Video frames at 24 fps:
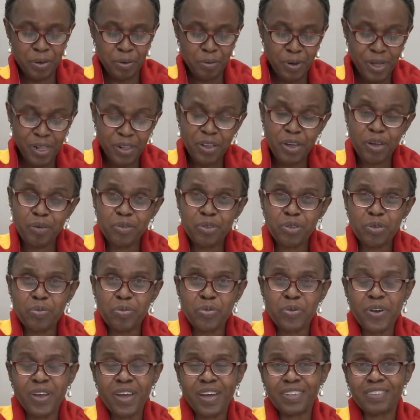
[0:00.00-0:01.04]
Welcome to
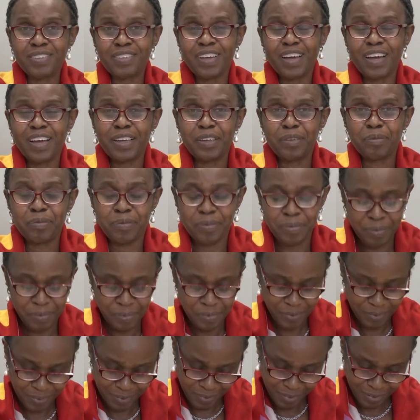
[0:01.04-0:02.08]
prayer time.
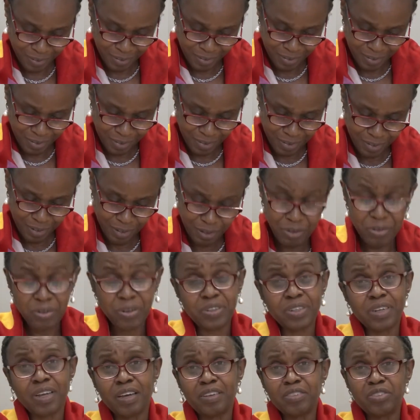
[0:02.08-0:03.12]

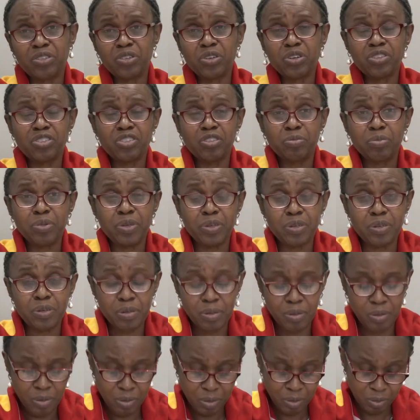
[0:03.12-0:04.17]
God has just been
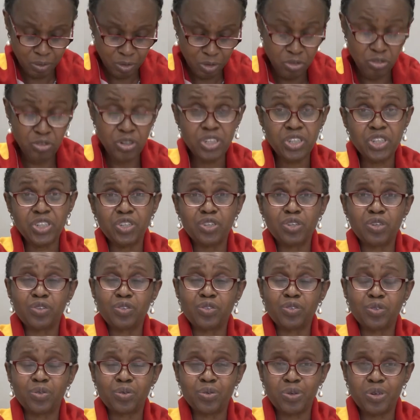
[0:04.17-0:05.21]

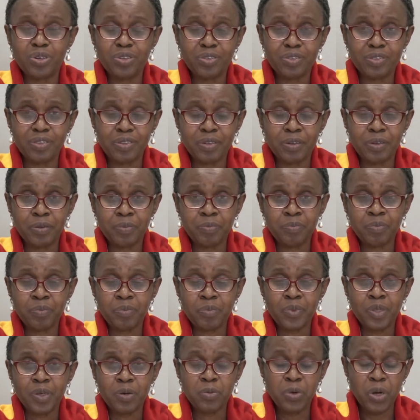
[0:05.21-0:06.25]
gracious to us.
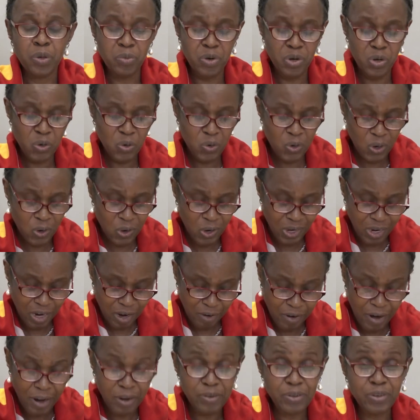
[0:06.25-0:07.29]
When we look all
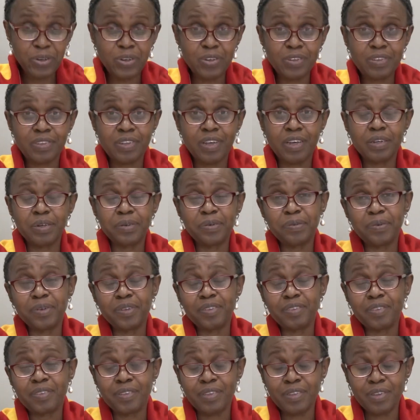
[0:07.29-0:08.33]
around us and we
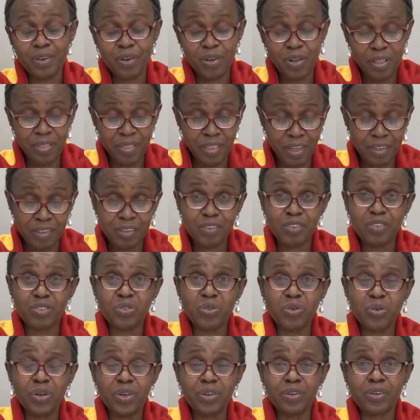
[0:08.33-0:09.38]
see all that is
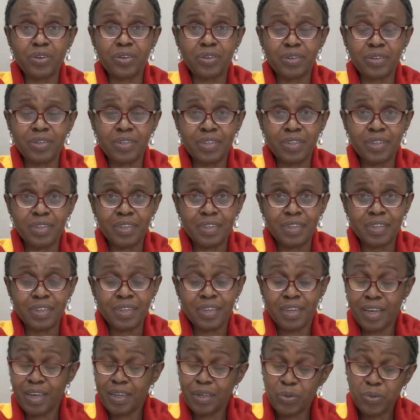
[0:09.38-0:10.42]
going on,
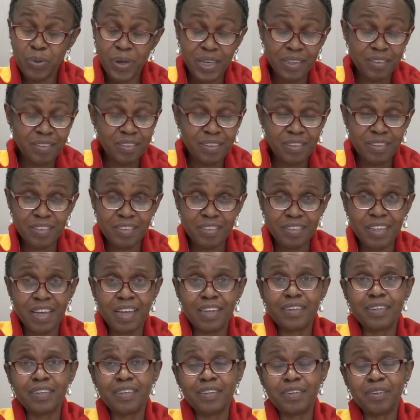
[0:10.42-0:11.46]
and we are still
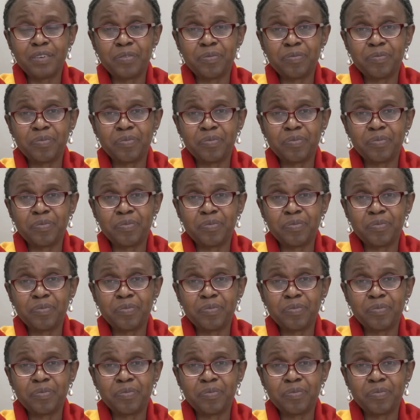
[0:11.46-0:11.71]
standing,